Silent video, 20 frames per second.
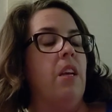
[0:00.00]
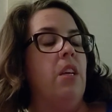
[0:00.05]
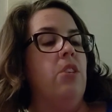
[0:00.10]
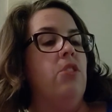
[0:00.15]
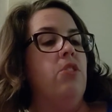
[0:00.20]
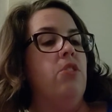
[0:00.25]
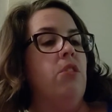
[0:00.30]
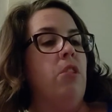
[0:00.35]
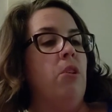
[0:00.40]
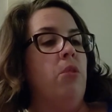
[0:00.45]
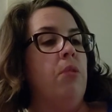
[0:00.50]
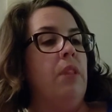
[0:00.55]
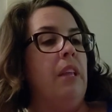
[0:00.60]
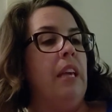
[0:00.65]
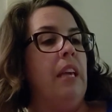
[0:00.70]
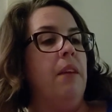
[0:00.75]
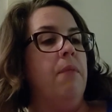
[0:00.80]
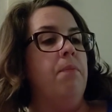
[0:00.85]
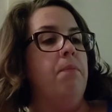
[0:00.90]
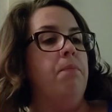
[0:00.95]

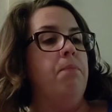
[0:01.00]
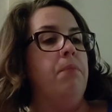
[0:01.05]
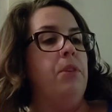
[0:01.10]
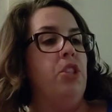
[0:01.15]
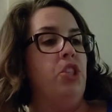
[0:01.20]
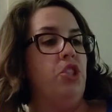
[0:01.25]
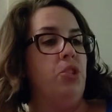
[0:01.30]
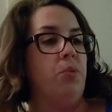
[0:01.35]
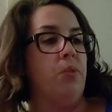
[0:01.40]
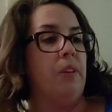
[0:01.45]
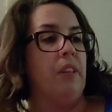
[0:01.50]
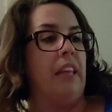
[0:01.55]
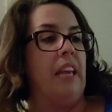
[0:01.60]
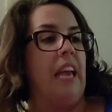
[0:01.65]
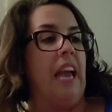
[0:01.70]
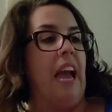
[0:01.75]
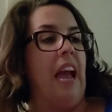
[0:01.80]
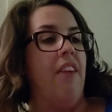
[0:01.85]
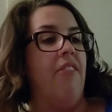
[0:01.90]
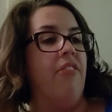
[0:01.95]
Slowly but
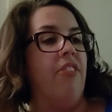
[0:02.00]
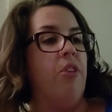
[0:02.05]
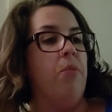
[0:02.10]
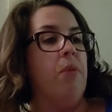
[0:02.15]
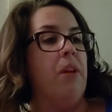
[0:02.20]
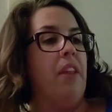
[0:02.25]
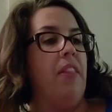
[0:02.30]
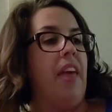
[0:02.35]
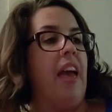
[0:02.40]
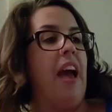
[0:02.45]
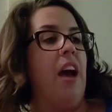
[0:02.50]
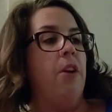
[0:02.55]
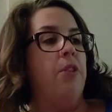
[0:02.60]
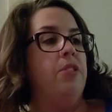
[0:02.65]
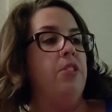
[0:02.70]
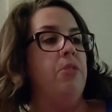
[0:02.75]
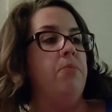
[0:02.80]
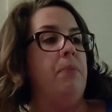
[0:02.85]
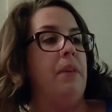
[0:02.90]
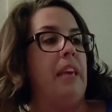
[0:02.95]
surely, everyone in the
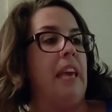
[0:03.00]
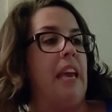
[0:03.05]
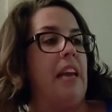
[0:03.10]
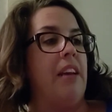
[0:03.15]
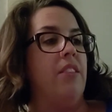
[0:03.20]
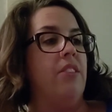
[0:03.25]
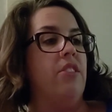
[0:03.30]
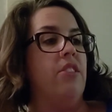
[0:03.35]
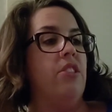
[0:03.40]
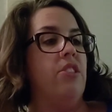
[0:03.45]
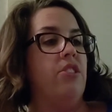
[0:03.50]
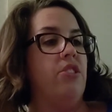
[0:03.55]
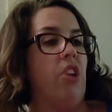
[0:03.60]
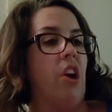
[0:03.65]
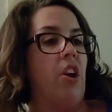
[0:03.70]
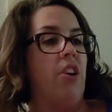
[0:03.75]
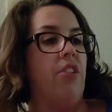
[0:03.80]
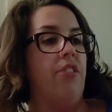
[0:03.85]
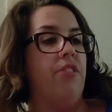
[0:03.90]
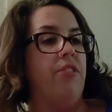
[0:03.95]
house began to
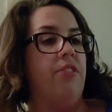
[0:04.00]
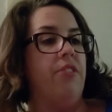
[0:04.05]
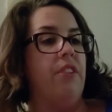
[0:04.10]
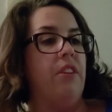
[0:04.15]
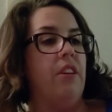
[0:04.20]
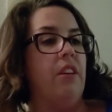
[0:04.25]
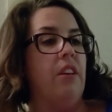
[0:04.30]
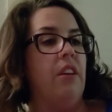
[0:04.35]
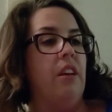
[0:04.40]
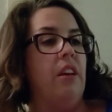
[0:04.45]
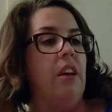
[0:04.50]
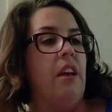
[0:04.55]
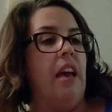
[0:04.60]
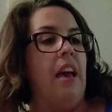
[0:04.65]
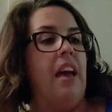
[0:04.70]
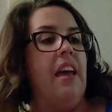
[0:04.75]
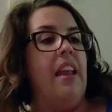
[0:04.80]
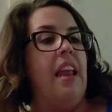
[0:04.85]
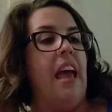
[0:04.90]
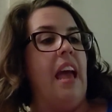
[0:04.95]
starve.
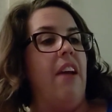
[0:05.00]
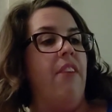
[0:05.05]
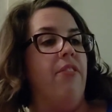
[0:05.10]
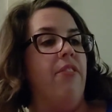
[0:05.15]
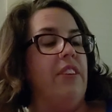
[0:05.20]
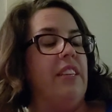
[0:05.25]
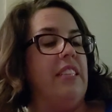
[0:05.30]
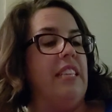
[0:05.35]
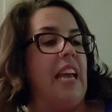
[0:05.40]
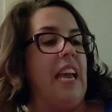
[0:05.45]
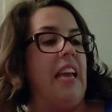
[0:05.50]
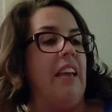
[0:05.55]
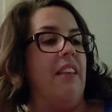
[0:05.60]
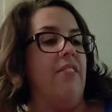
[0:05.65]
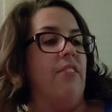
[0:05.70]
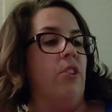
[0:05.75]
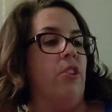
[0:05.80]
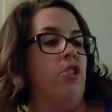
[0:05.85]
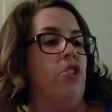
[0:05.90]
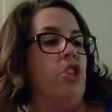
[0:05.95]
And every day,
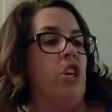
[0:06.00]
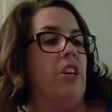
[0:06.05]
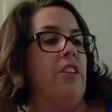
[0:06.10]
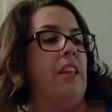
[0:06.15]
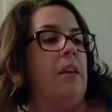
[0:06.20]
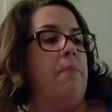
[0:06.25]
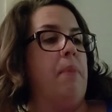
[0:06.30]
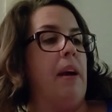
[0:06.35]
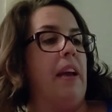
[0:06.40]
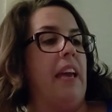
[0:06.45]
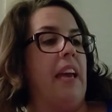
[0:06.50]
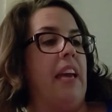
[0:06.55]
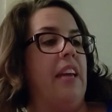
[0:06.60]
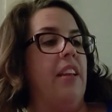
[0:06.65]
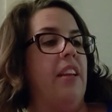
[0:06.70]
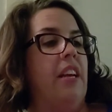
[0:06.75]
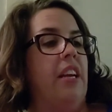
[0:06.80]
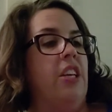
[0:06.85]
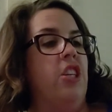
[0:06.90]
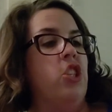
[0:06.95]
little Charlie
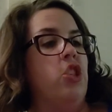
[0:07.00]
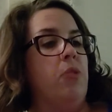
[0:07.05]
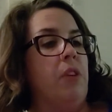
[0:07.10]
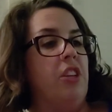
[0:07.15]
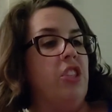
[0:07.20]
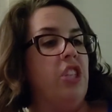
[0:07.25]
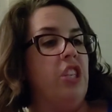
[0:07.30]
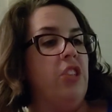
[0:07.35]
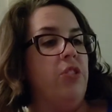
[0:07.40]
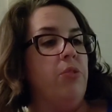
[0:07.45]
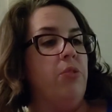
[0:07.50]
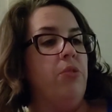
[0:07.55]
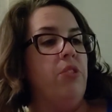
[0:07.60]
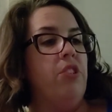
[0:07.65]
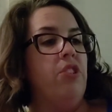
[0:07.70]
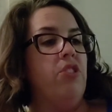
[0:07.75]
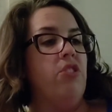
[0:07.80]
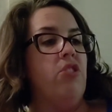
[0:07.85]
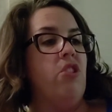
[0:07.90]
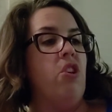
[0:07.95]
Bucket trudging through the
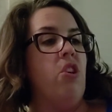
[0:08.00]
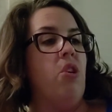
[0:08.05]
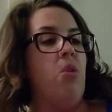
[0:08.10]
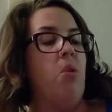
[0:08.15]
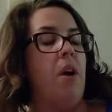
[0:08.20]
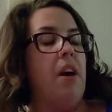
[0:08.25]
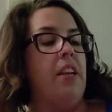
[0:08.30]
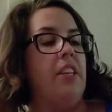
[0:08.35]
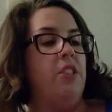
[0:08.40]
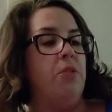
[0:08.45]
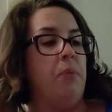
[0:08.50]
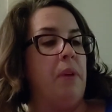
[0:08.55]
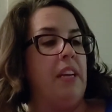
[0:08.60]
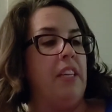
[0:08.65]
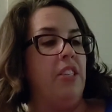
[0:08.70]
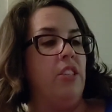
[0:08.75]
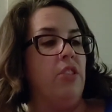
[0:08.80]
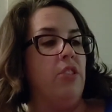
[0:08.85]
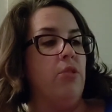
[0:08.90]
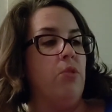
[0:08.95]
snow on his way
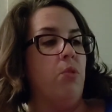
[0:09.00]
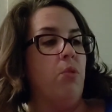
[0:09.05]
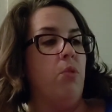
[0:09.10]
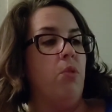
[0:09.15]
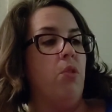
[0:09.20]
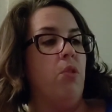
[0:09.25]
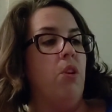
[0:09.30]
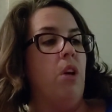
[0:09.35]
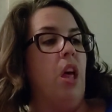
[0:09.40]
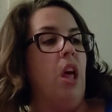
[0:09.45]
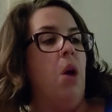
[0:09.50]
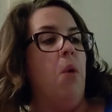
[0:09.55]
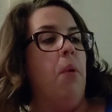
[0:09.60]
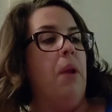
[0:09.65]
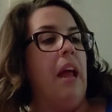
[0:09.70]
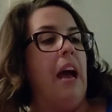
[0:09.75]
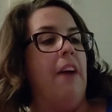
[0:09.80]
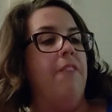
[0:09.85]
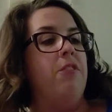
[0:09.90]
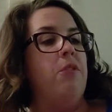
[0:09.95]
to school, would
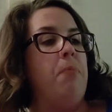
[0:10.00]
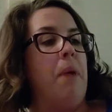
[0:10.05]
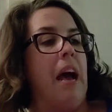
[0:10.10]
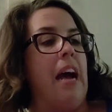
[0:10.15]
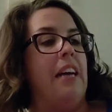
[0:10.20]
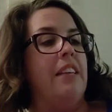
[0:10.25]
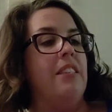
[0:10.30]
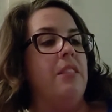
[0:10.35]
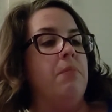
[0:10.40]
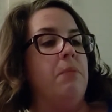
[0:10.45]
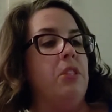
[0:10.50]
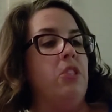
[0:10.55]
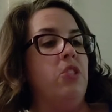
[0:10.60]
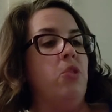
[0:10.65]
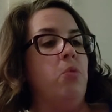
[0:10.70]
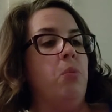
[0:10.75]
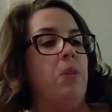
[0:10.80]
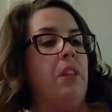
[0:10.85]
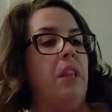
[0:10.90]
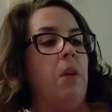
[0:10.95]
have to pass
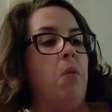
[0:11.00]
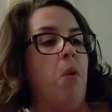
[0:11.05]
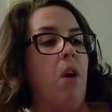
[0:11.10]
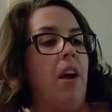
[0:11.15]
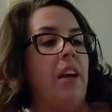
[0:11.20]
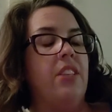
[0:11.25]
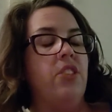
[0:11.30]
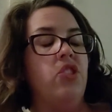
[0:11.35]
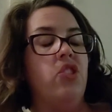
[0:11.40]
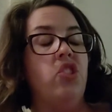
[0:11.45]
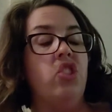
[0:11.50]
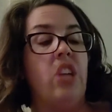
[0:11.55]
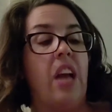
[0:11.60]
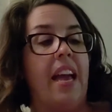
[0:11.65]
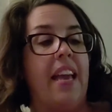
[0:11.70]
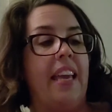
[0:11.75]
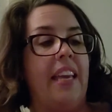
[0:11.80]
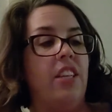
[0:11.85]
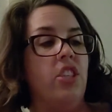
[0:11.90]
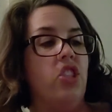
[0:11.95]
Mr. Willy Wonka's
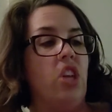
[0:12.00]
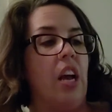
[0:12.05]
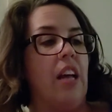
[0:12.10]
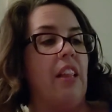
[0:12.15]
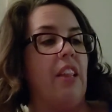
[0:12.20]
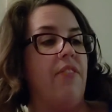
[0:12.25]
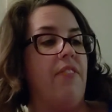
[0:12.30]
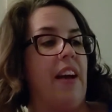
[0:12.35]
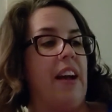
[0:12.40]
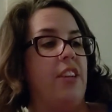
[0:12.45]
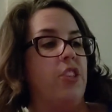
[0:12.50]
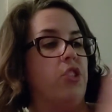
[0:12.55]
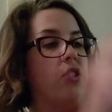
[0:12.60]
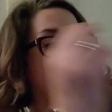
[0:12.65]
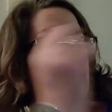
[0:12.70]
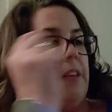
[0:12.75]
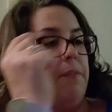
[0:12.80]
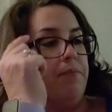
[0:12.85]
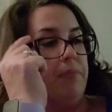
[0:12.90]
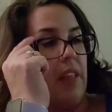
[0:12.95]
giant chocolate
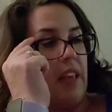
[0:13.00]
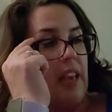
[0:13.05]
factory.